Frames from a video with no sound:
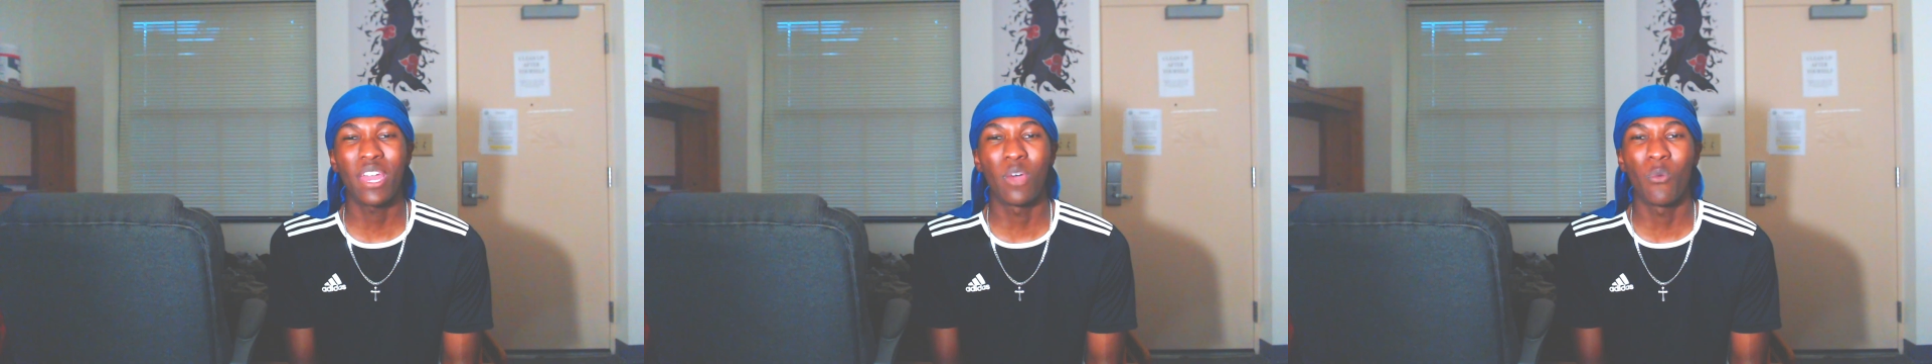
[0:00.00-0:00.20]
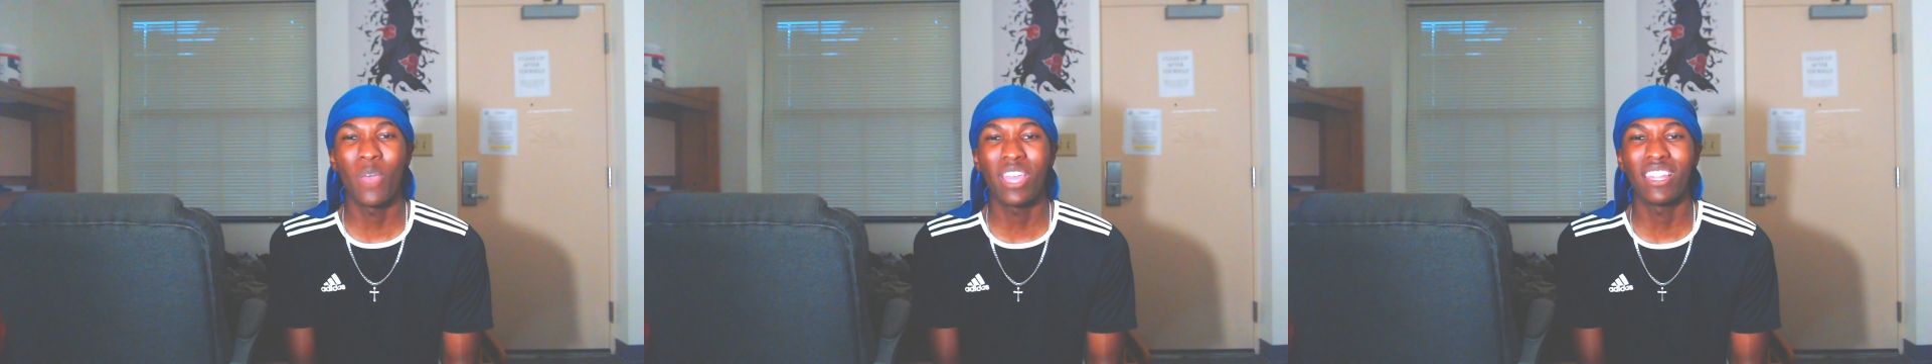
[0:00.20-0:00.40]

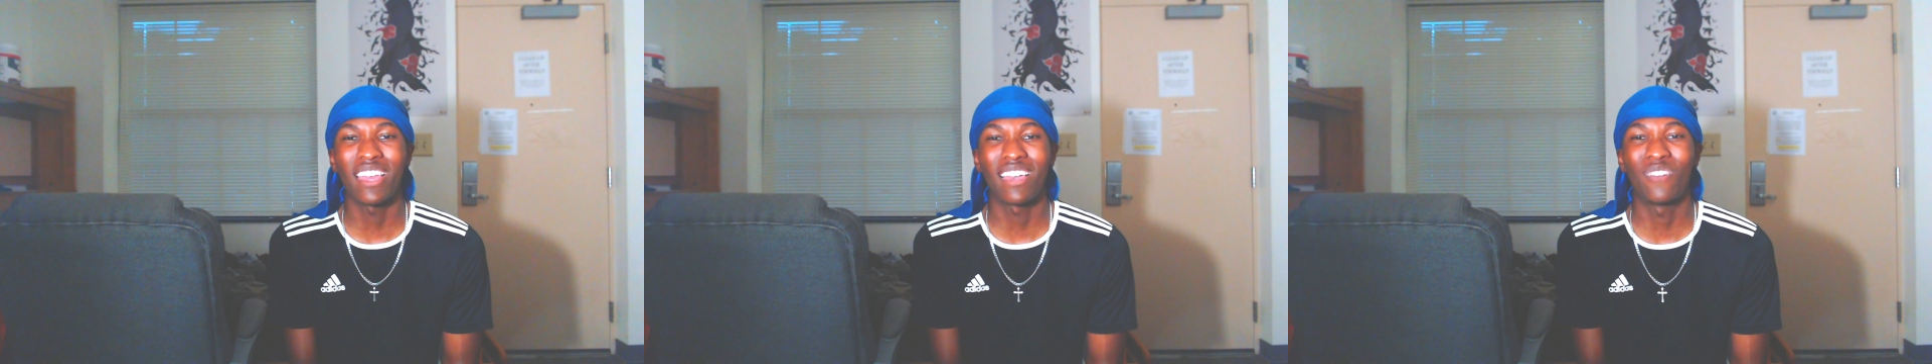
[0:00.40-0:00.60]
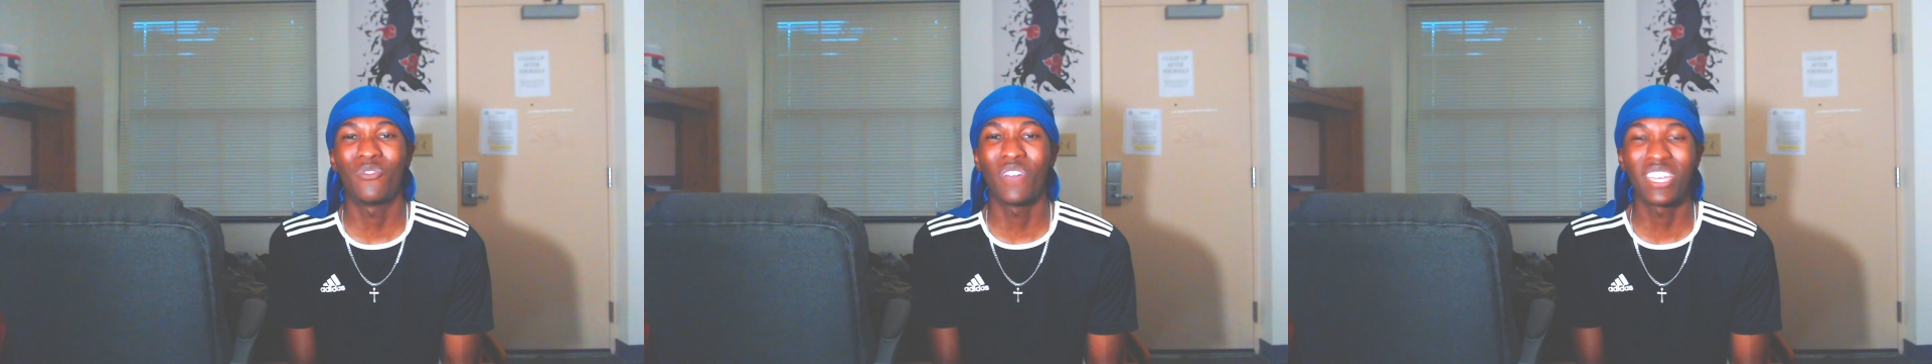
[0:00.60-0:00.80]
wait,
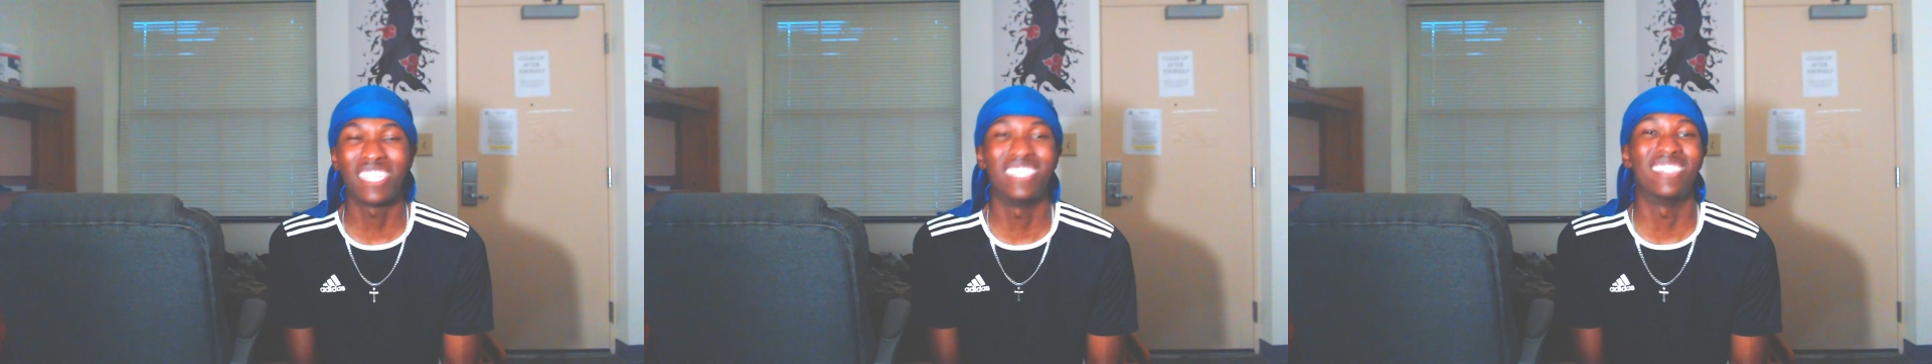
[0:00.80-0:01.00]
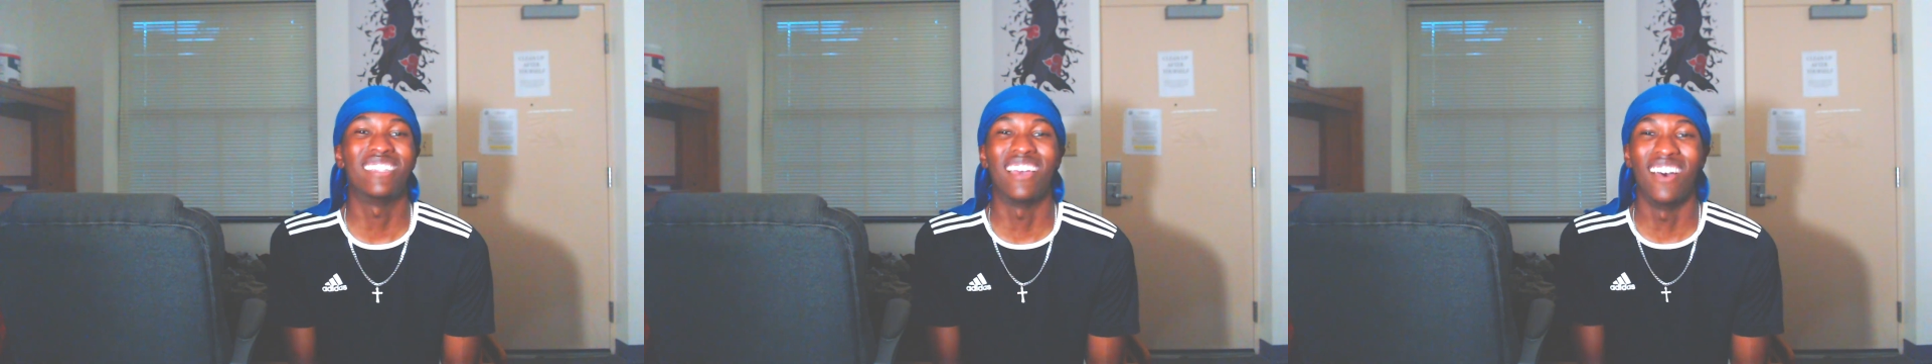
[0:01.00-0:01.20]
like, a
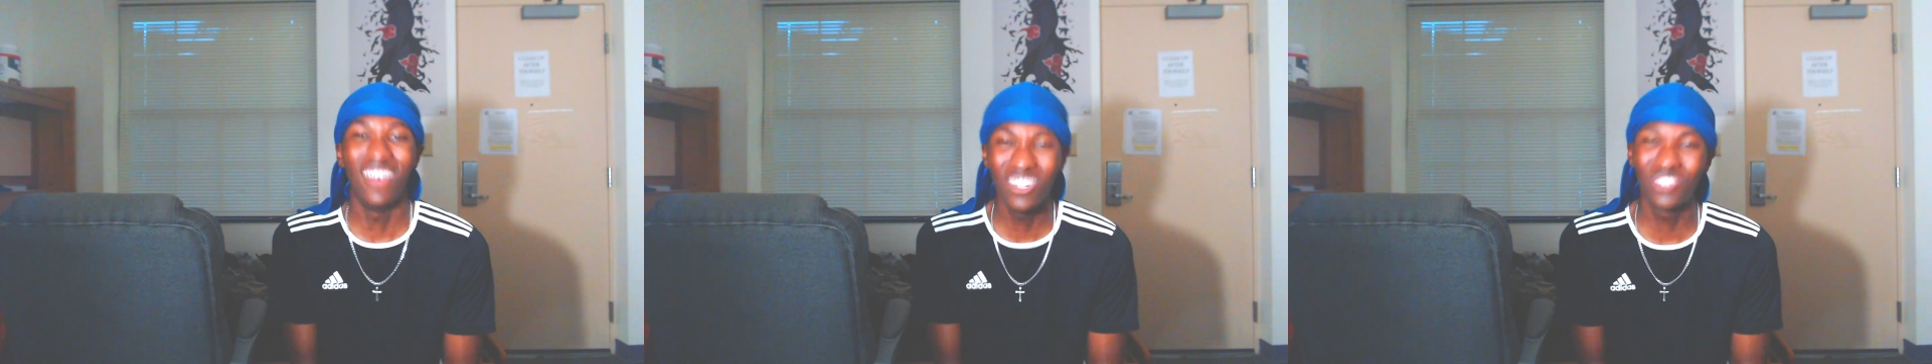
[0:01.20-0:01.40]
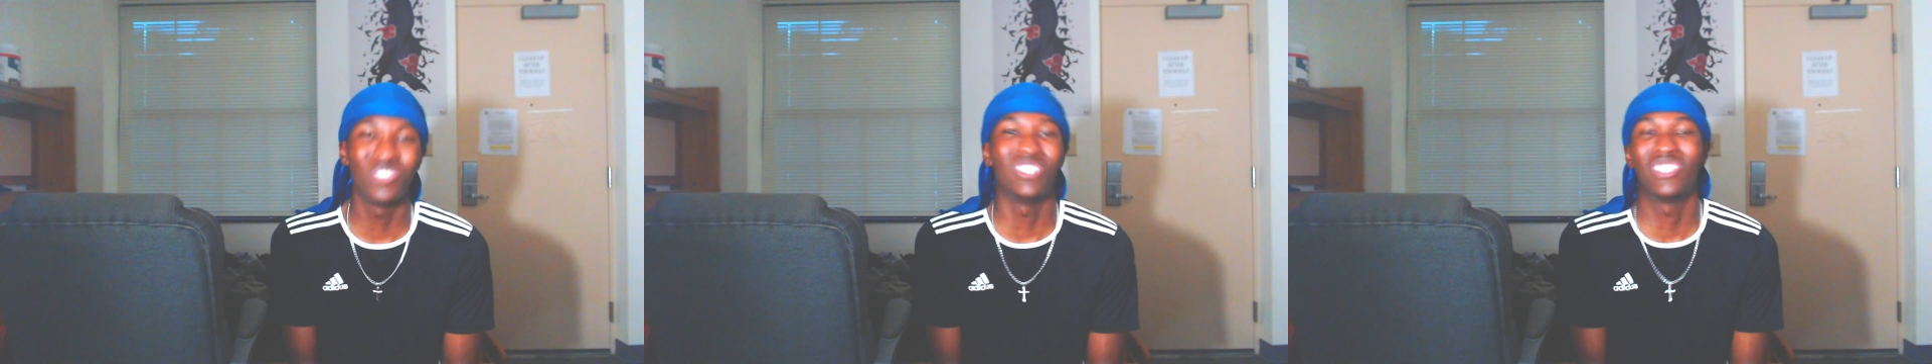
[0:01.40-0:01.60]
fucking
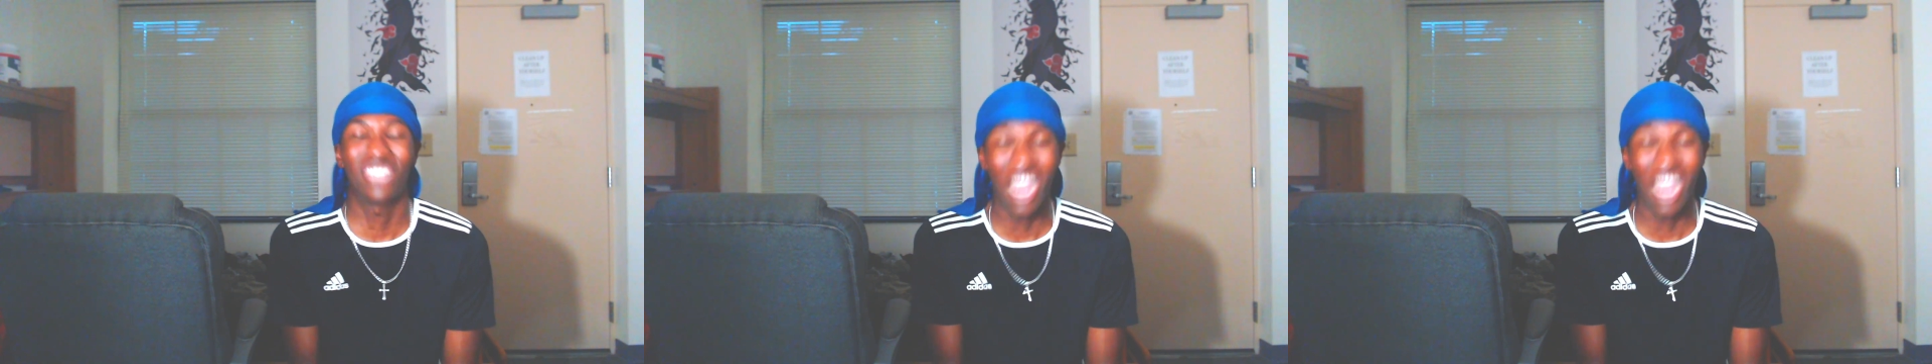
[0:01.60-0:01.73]
100